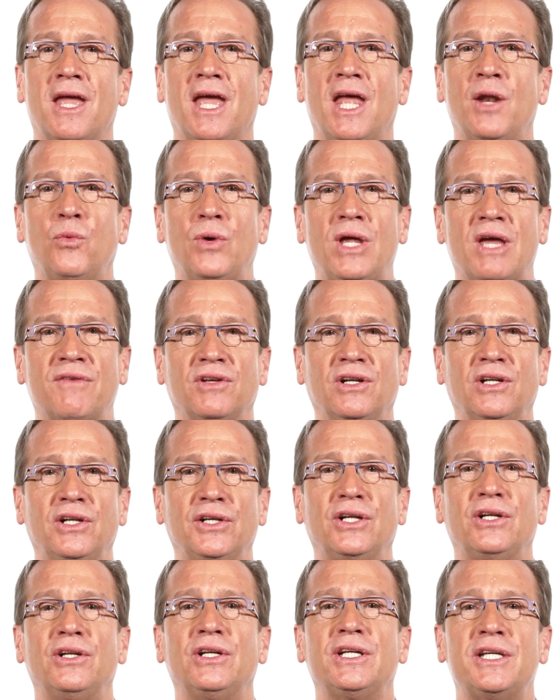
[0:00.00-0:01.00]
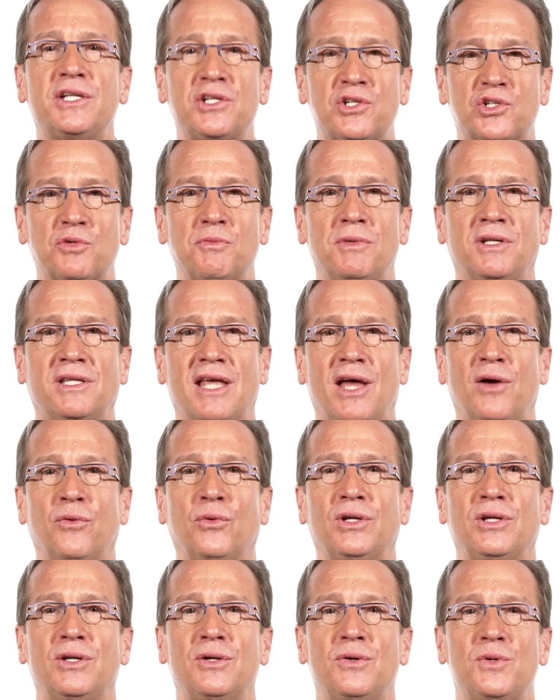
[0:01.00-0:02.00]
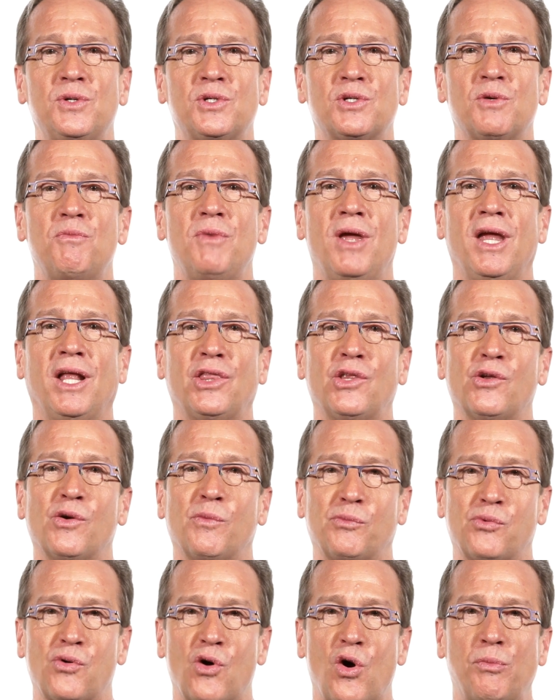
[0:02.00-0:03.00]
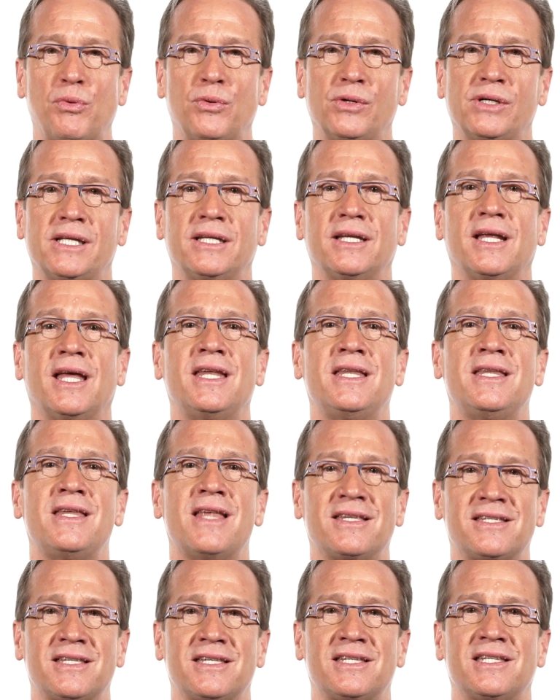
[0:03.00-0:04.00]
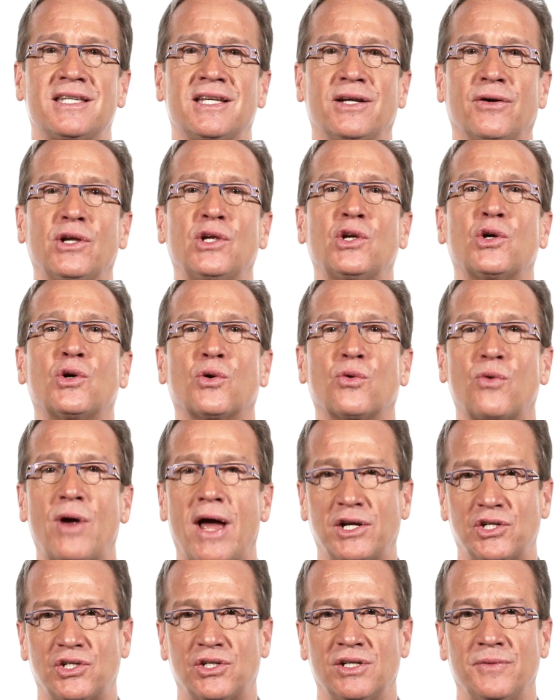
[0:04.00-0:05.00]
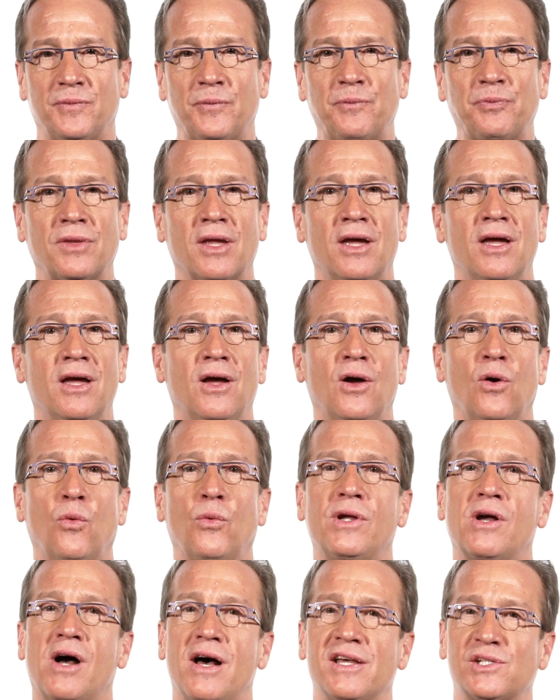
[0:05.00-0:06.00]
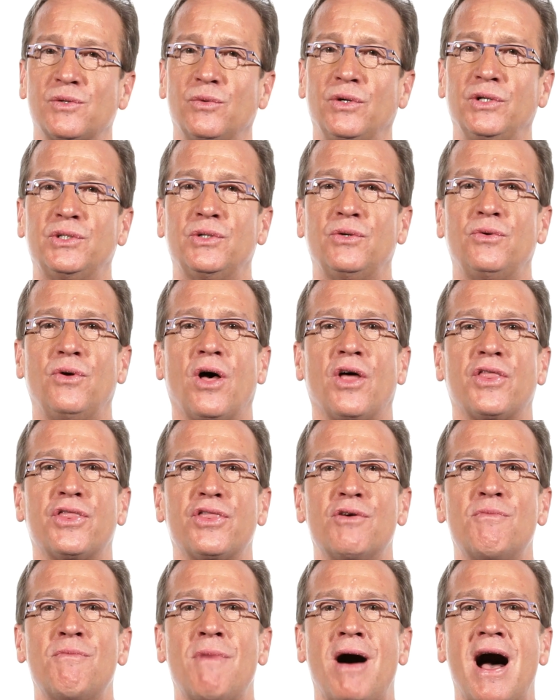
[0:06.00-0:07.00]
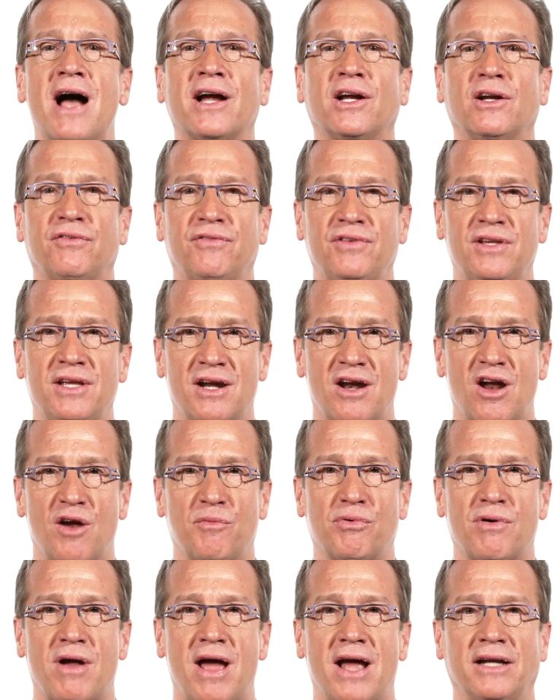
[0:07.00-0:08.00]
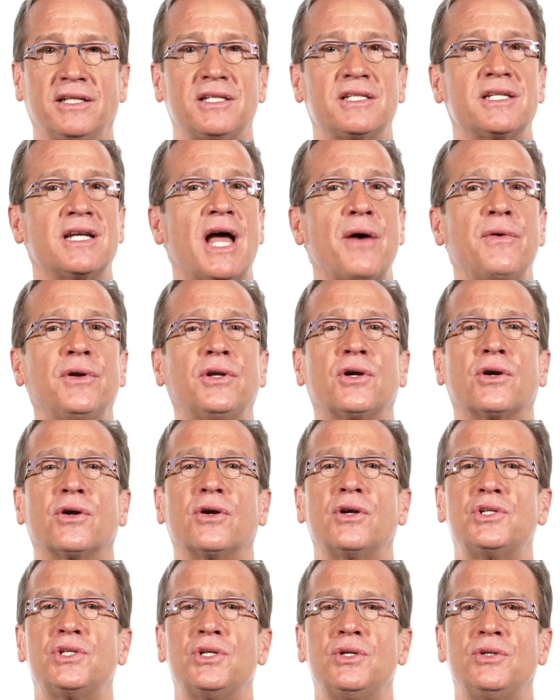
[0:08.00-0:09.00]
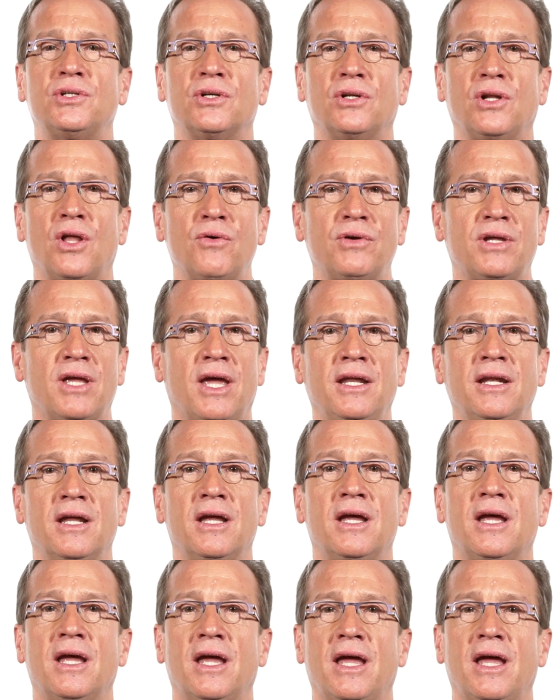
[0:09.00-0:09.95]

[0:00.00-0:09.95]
And we have a little instrument that we use to make the appropriate and necessary correction. We also will do a thermography in our practice, and I would encourage you to locate